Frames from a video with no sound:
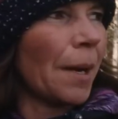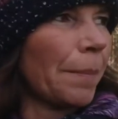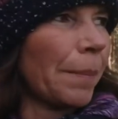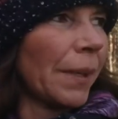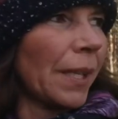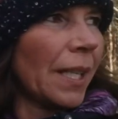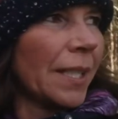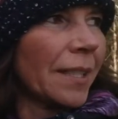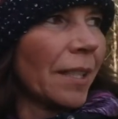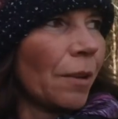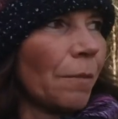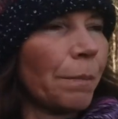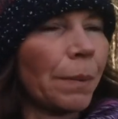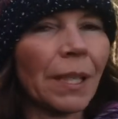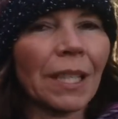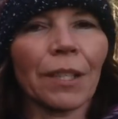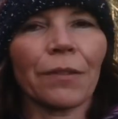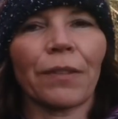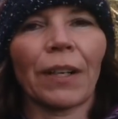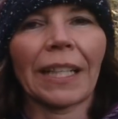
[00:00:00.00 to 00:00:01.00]
yeah, but I don't
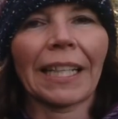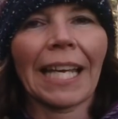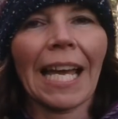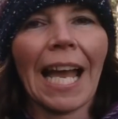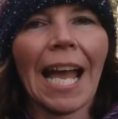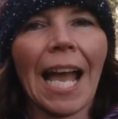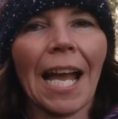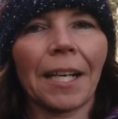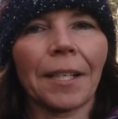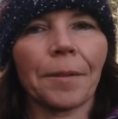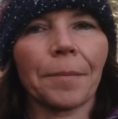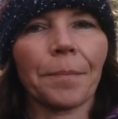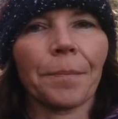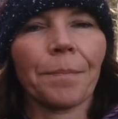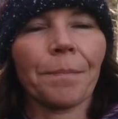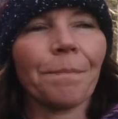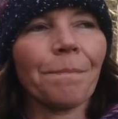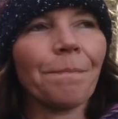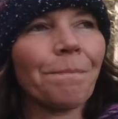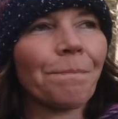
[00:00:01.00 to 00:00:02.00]
believe I can.
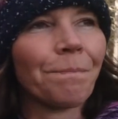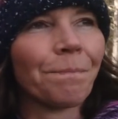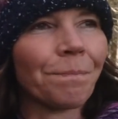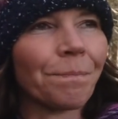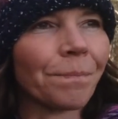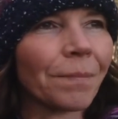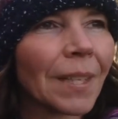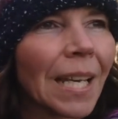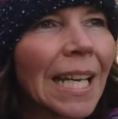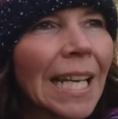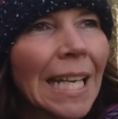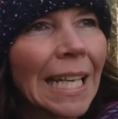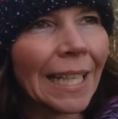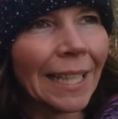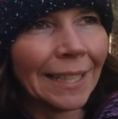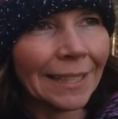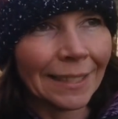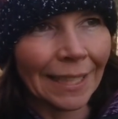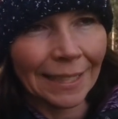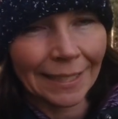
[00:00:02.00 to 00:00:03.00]
Hmm.
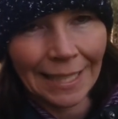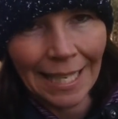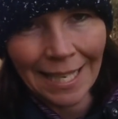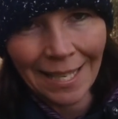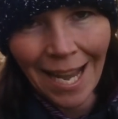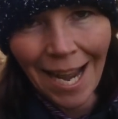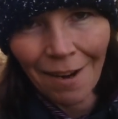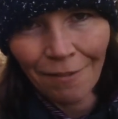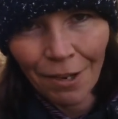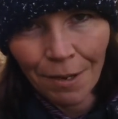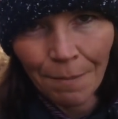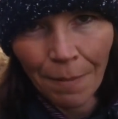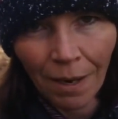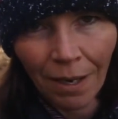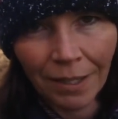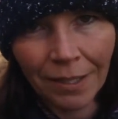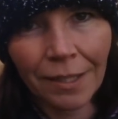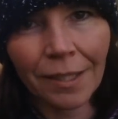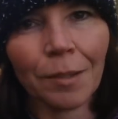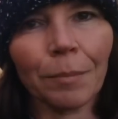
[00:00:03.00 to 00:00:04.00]
He said, now that
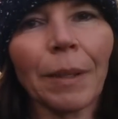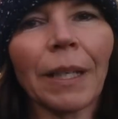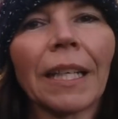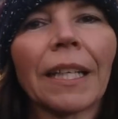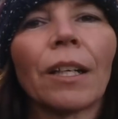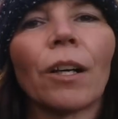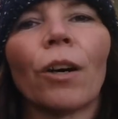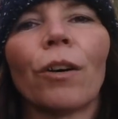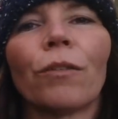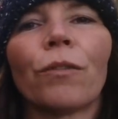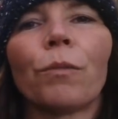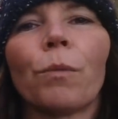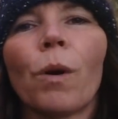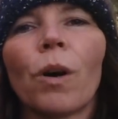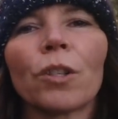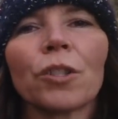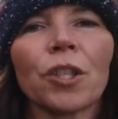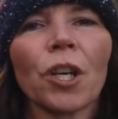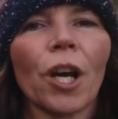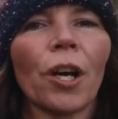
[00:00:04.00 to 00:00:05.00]
reminds me of
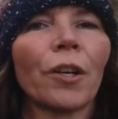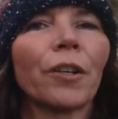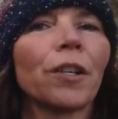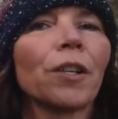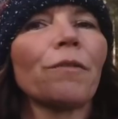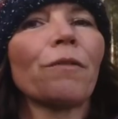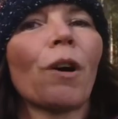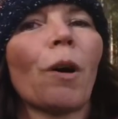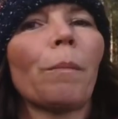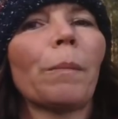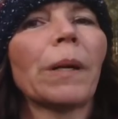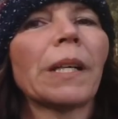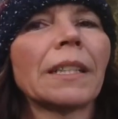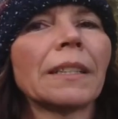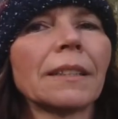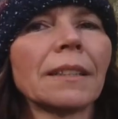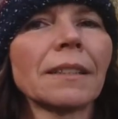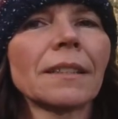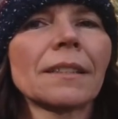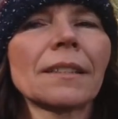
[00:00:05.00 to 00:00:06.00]
what Tony
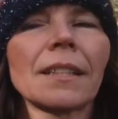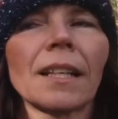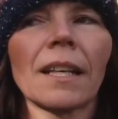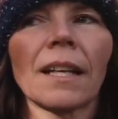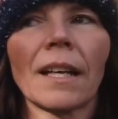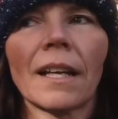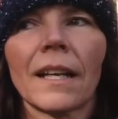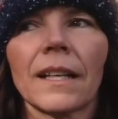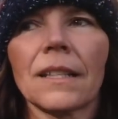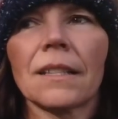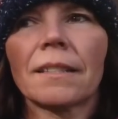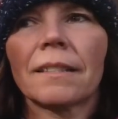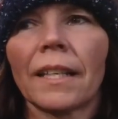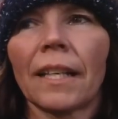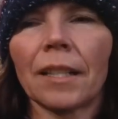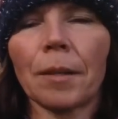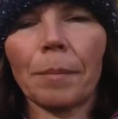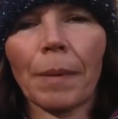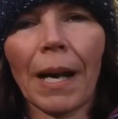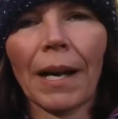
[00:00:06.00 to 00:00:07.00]
Robbins
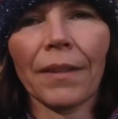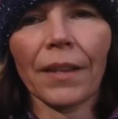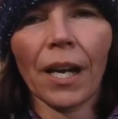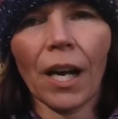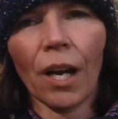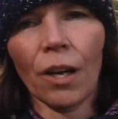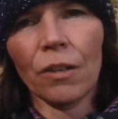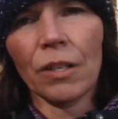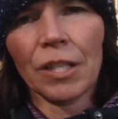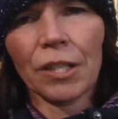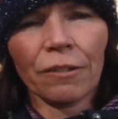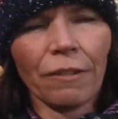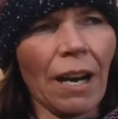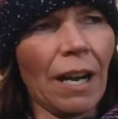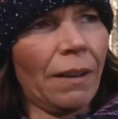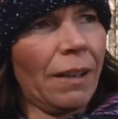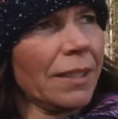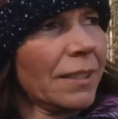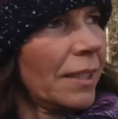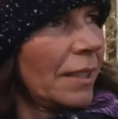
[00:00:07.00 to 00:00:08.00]
said about the Holy
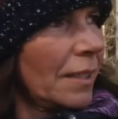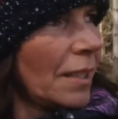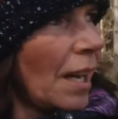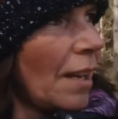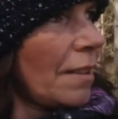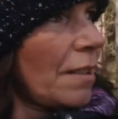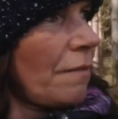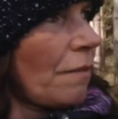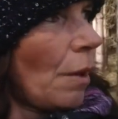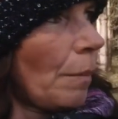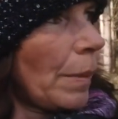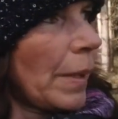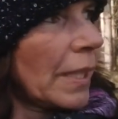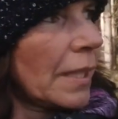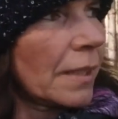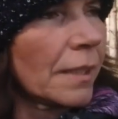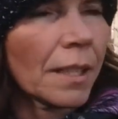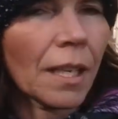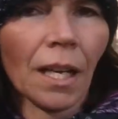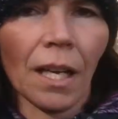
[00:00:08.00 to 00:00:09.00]
Grail. I said, Tony
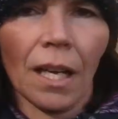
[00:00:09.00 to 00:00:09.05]
Robbins?